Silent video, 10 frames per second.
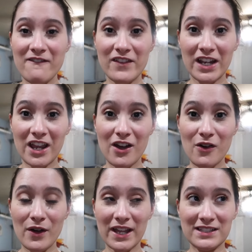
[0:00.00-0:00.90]

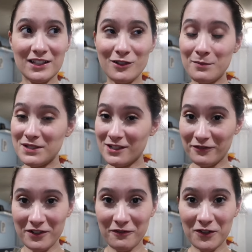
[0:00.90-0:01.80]
video. It's a little bit
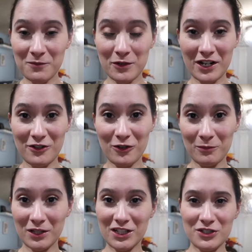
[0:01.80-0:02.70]
different from what I
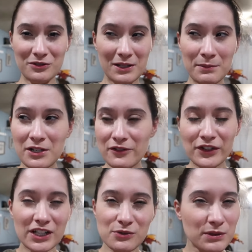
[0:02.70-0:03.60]
normally do. Let me know
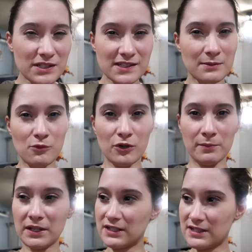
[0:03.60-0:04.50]
if you guys want to see more,
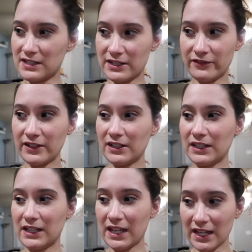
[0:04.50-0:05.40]
because I
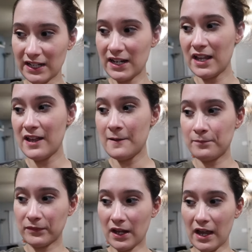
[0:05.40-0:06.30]
definitely can.
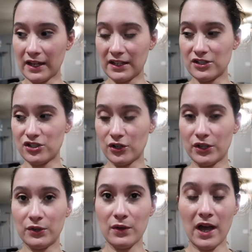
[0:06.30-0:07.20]
I can show
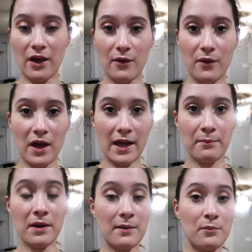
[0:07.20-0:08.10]
you how I
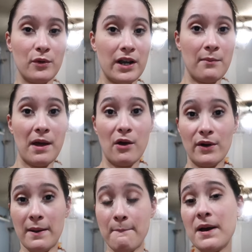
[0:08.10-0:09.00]
pump when I'm out
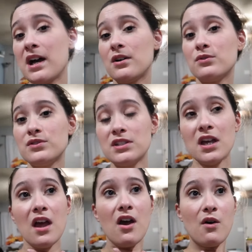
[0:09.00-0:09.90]
and about,
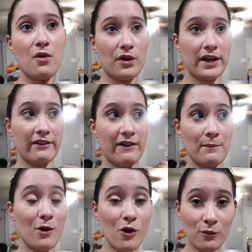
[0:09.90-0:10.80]
or if
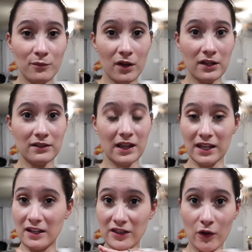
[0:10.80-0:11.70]
I'm home
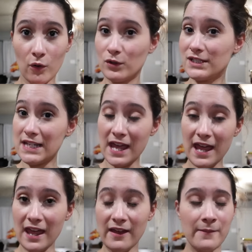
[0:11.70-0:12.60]
like the whole
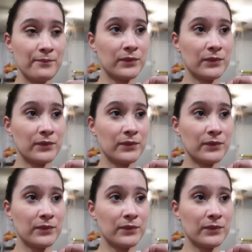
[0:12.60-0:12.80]
day.